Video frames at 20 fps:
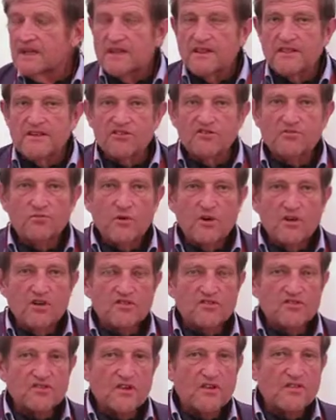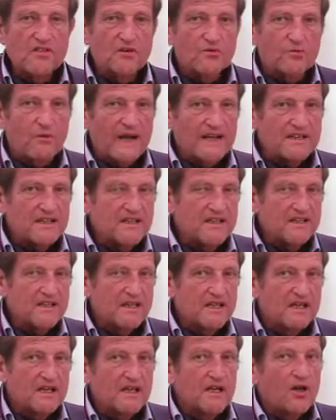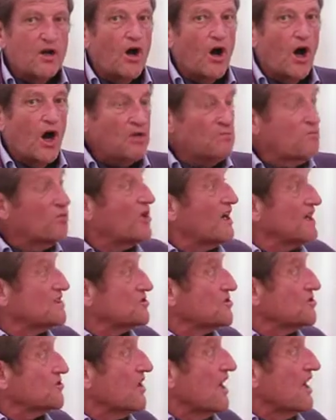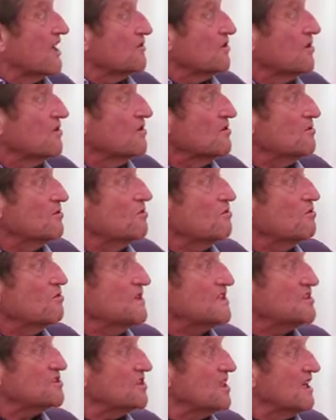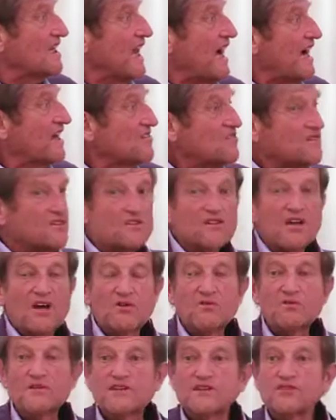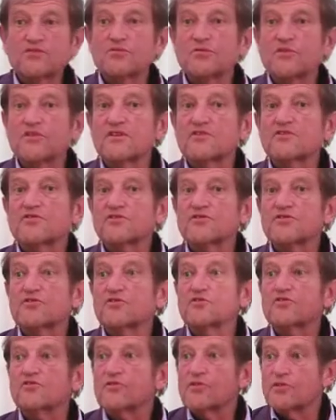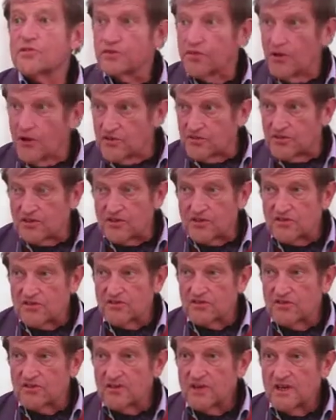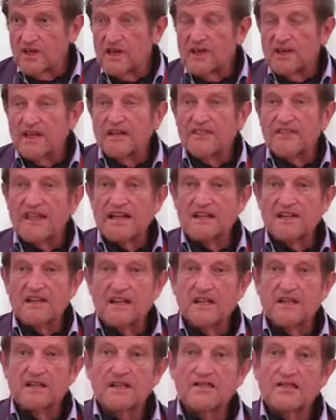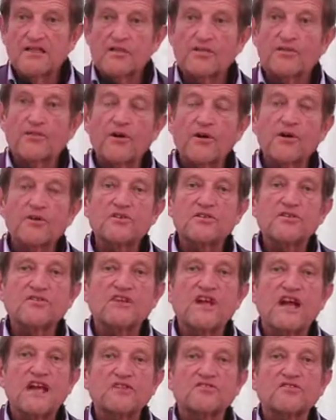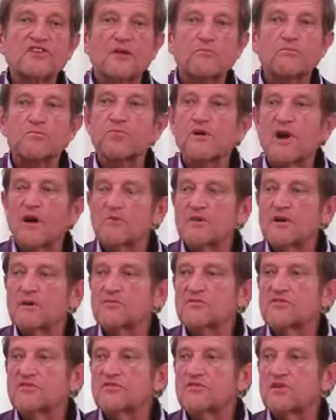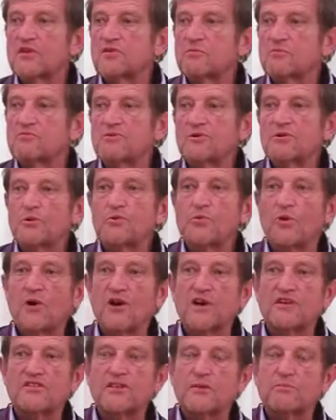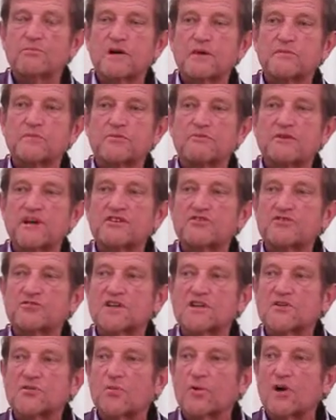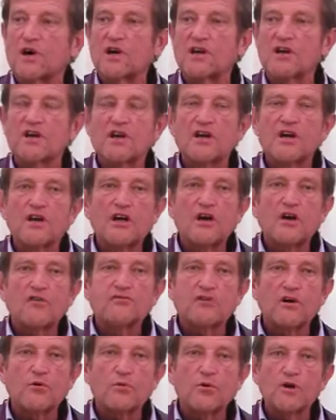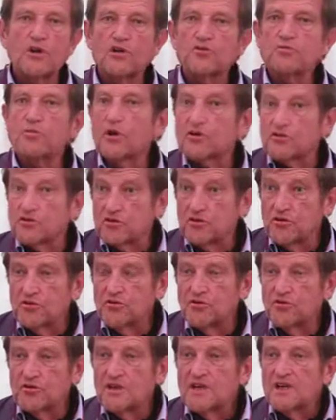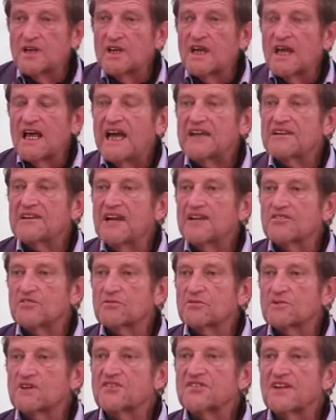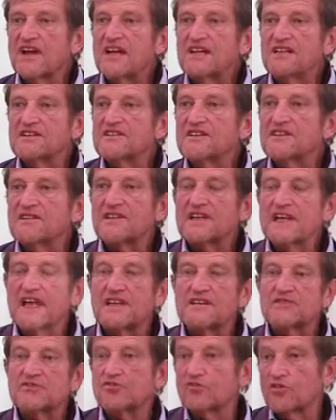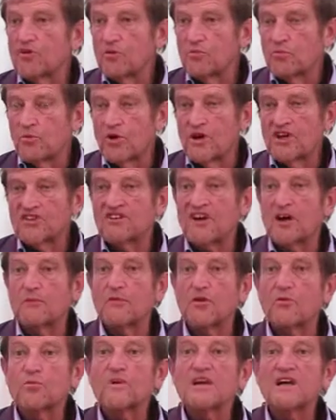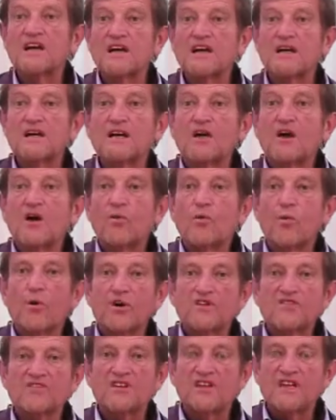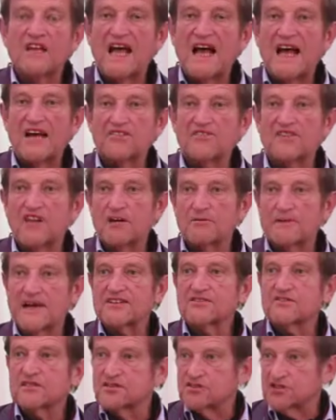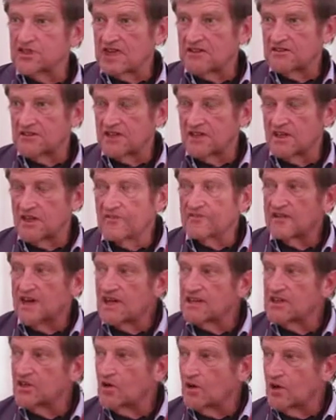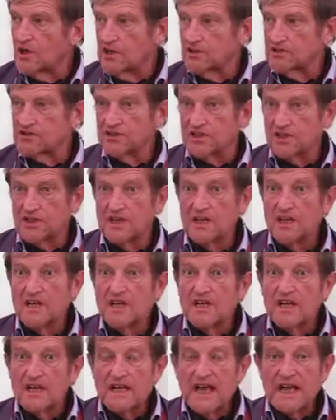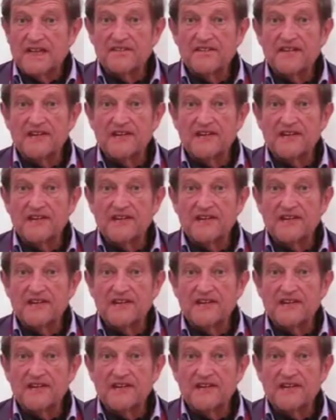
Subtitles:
This was the run on Mohen Jo Daro, which lasted only to the 30s. Then the 30s had some problems. We were in the preparatory work for World War II, and as a result, in the end, Sir Mortimer Wheeler was the last Director General of Archaeology in